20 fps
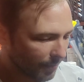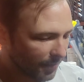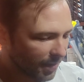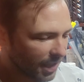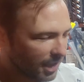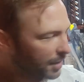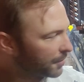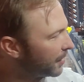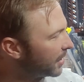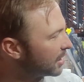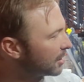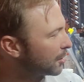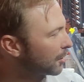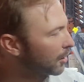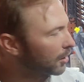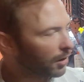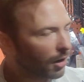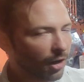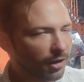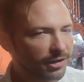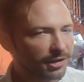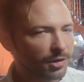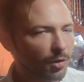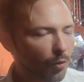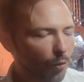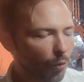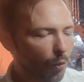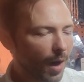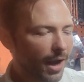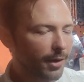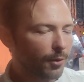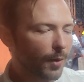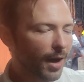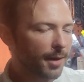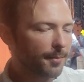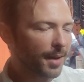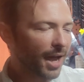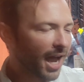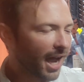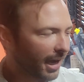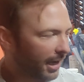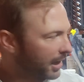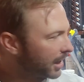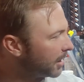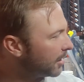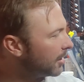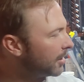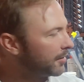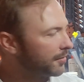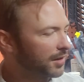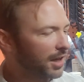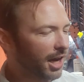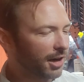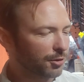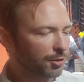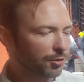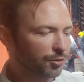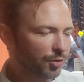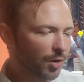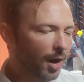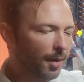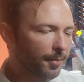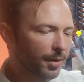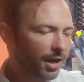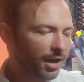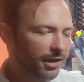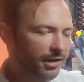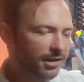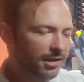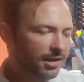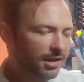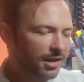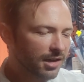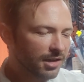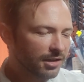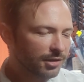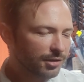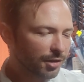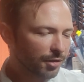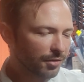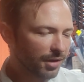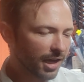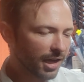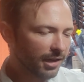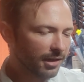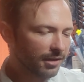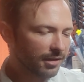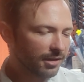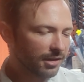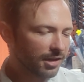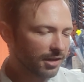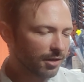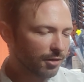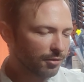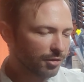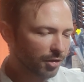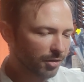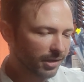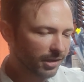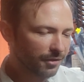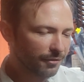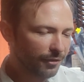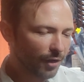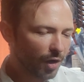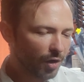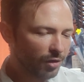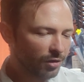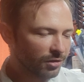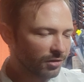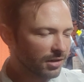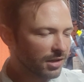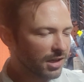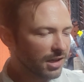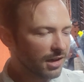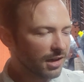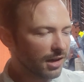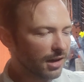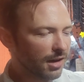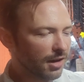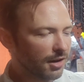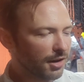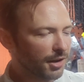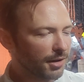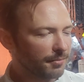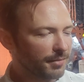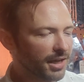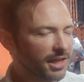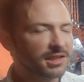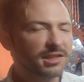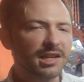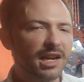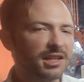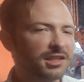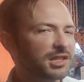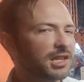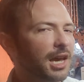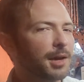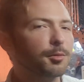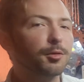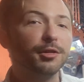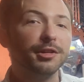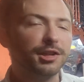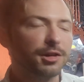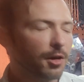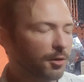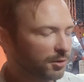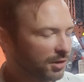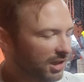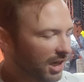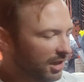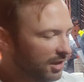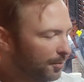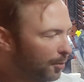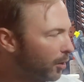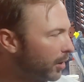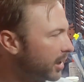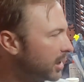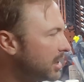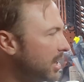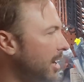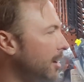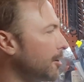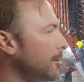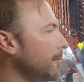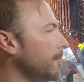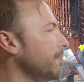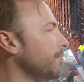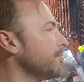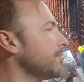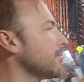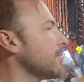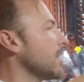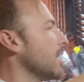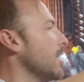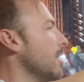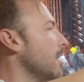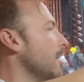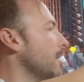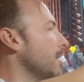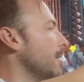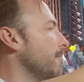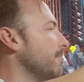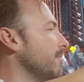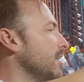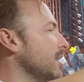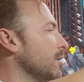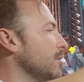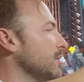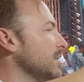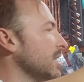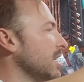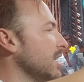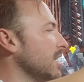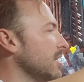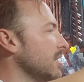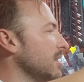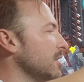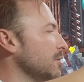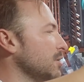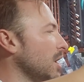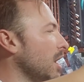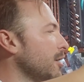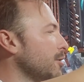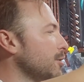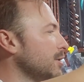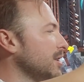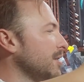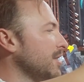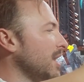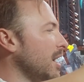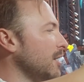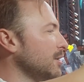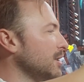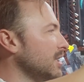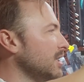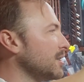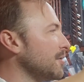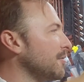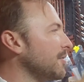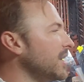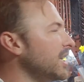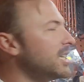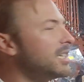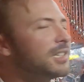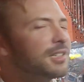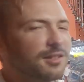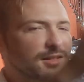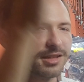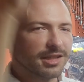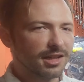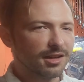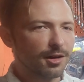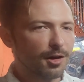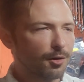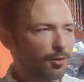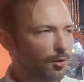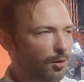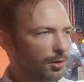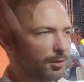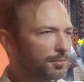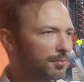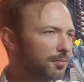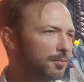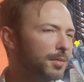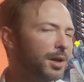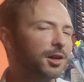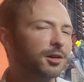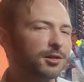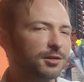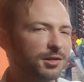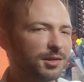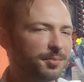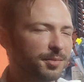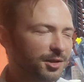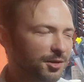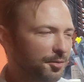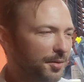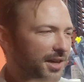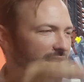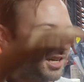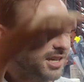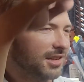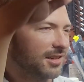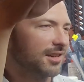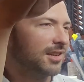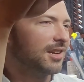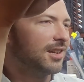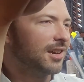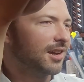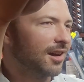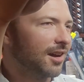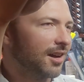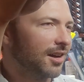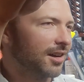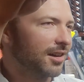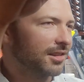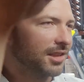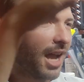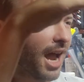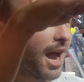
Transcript: these fins are at the way, way back of the actual drop pod so that, you know, during the fall, it stays stable and the nose stays pointed down. There's hundreds of thousands of feet, you know, or meters between the